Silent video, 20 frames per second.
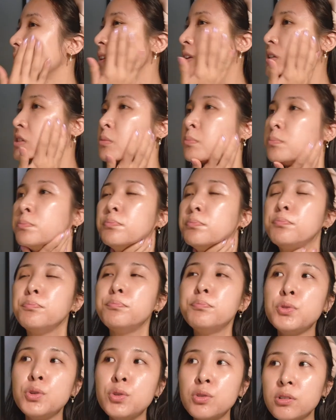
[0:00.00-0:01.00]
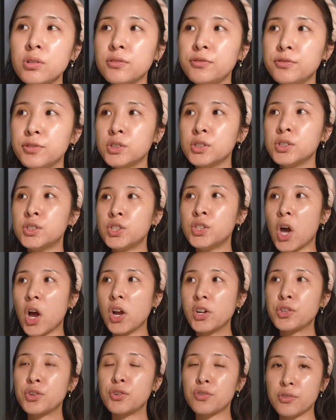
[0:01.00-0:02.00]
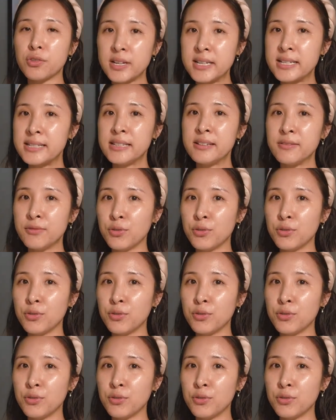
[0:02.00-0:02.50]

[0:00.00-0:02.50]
it's a beautiful non-greasy